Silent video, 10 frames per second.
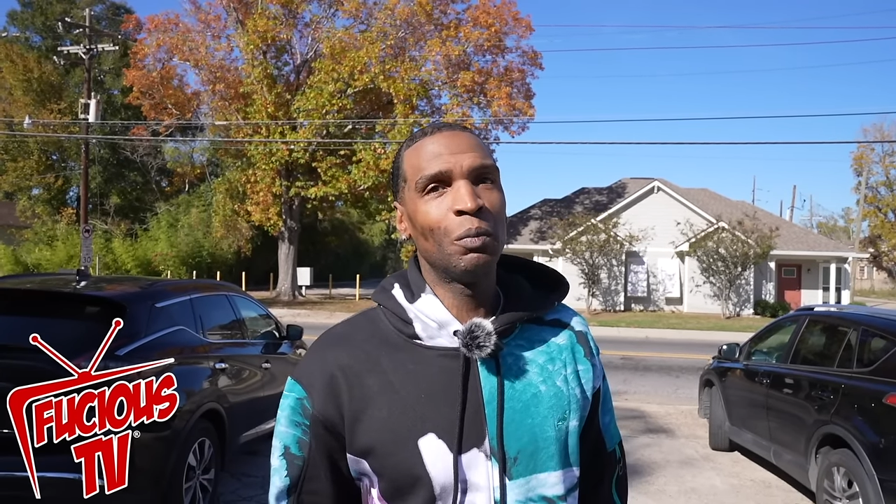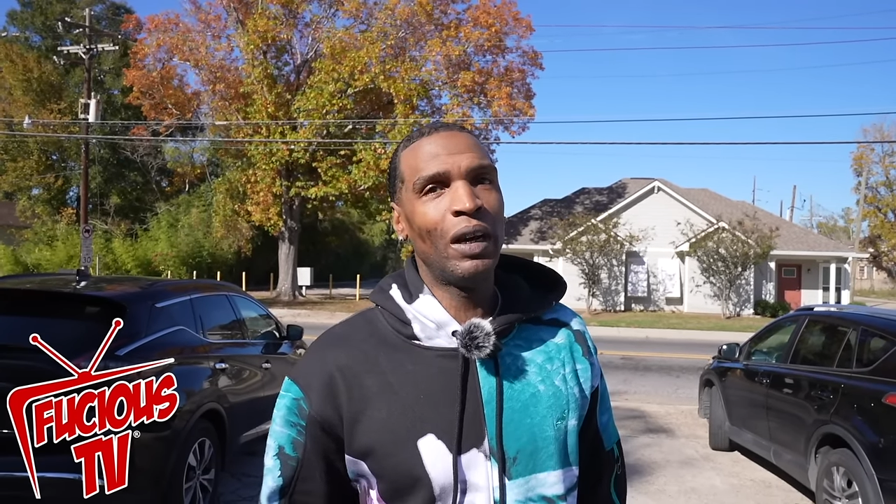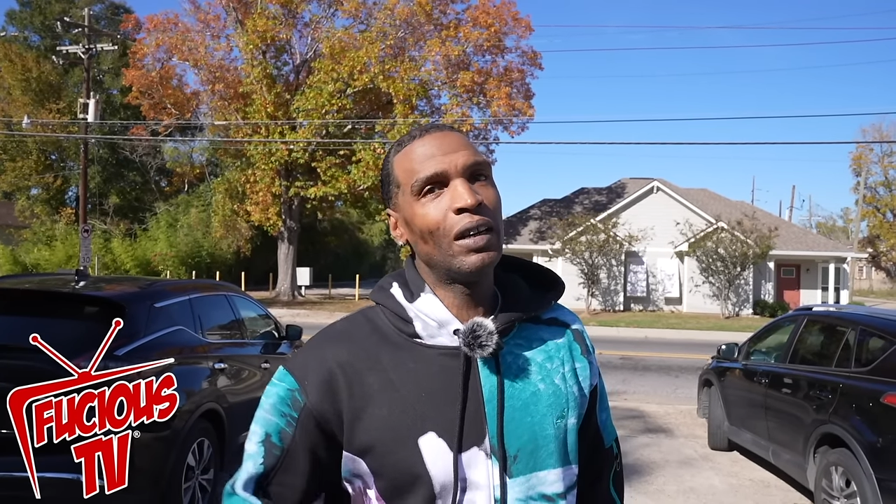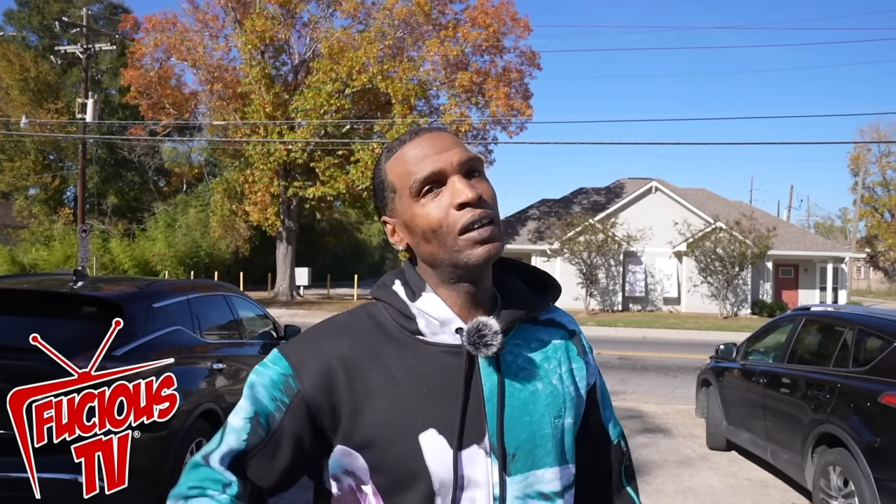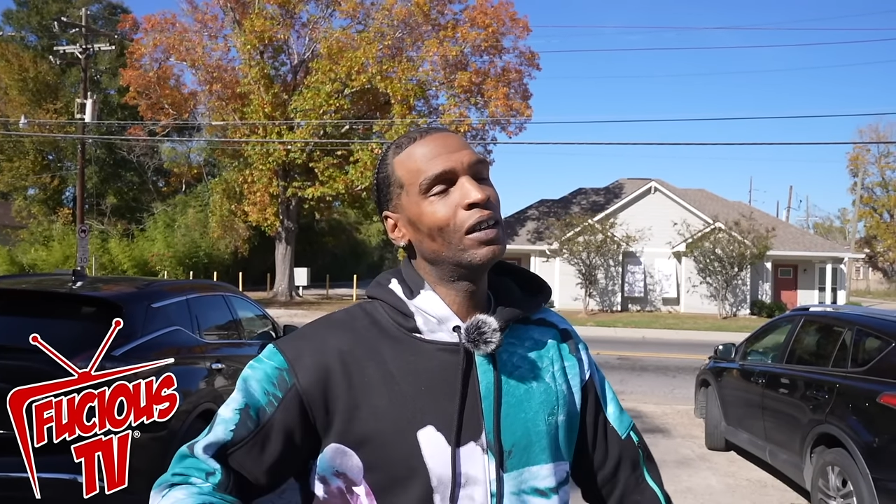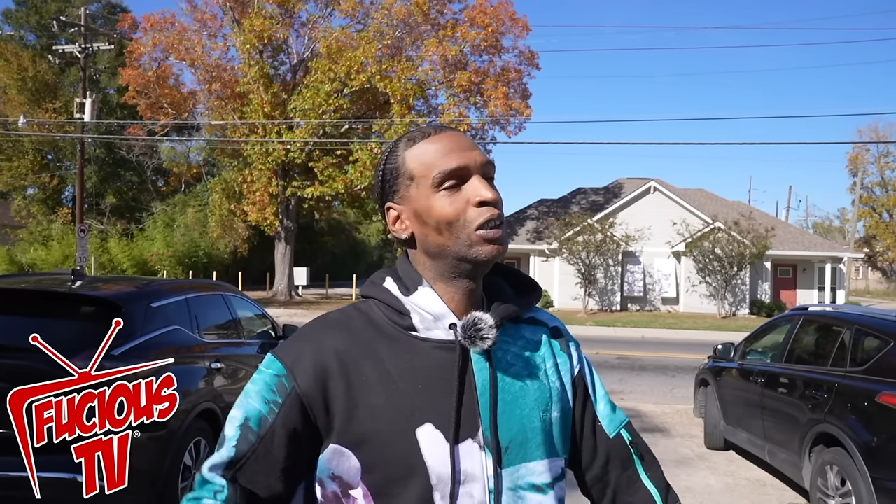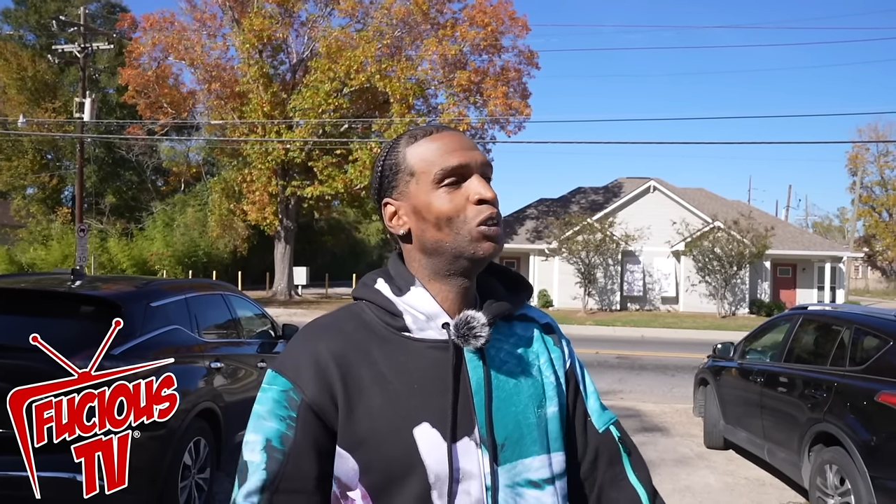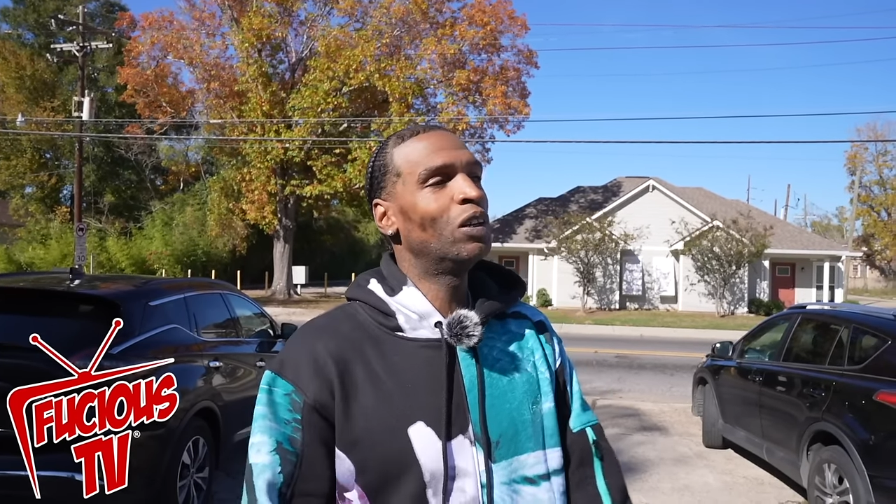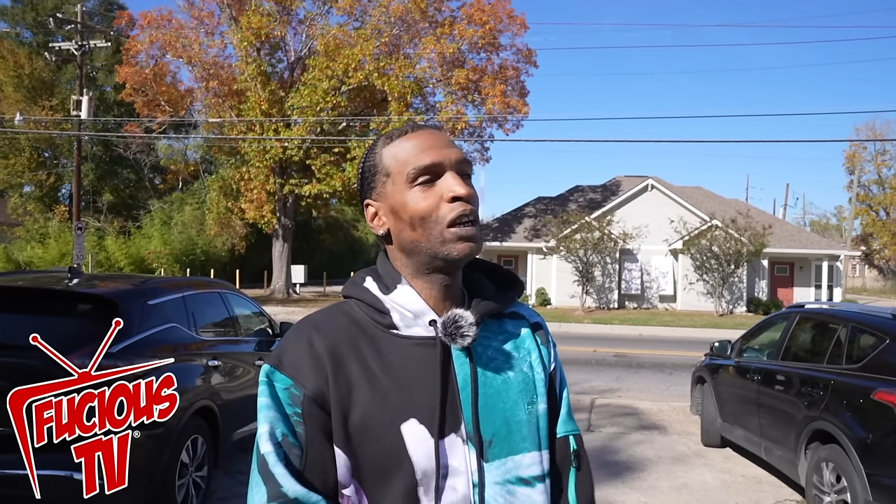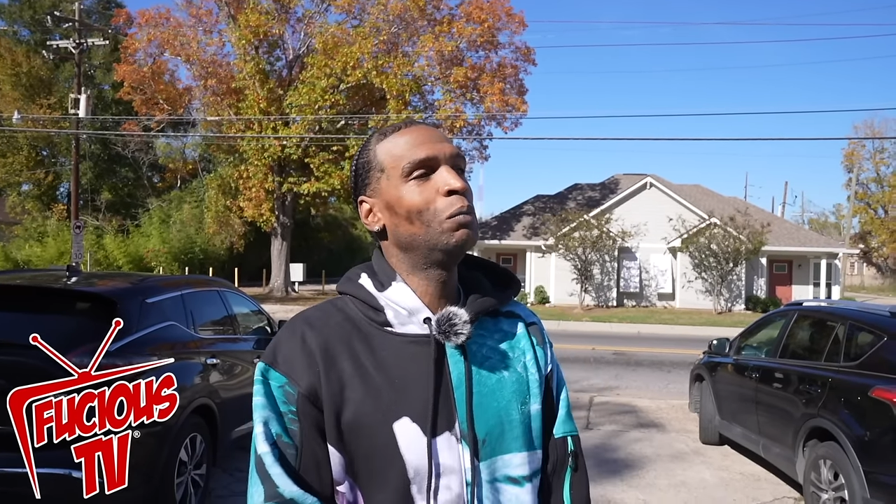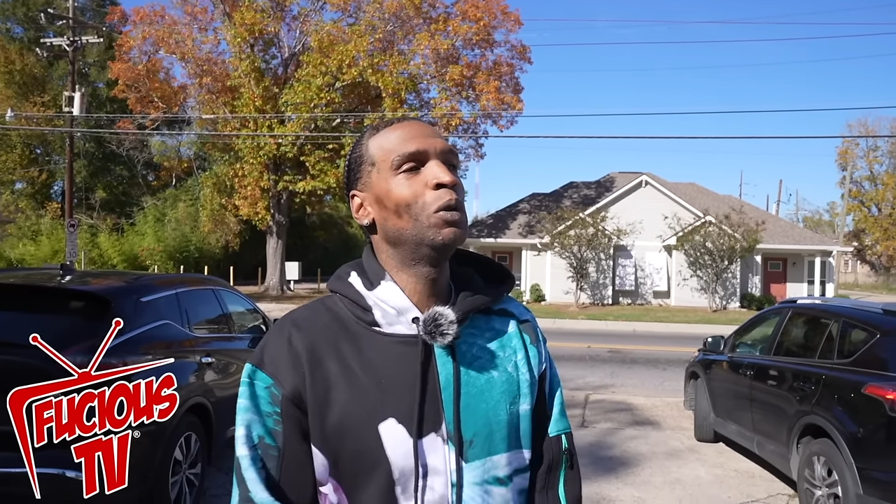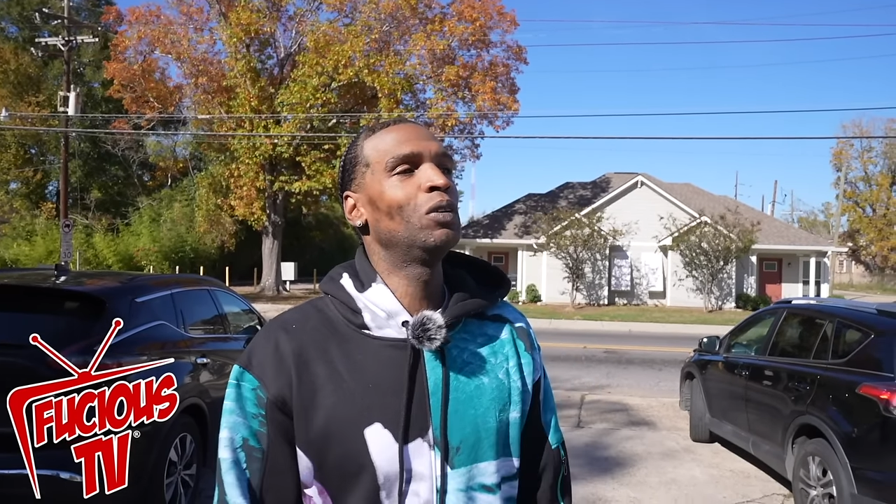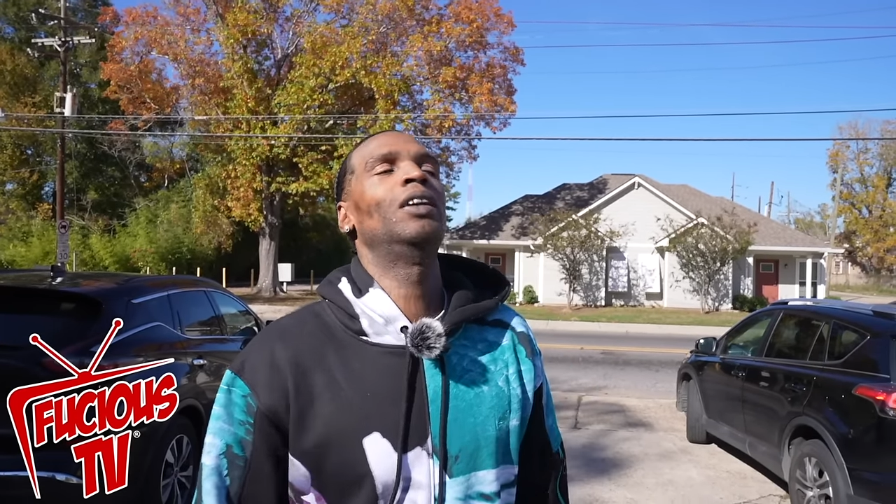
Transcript: back. That nigga drunk that milk.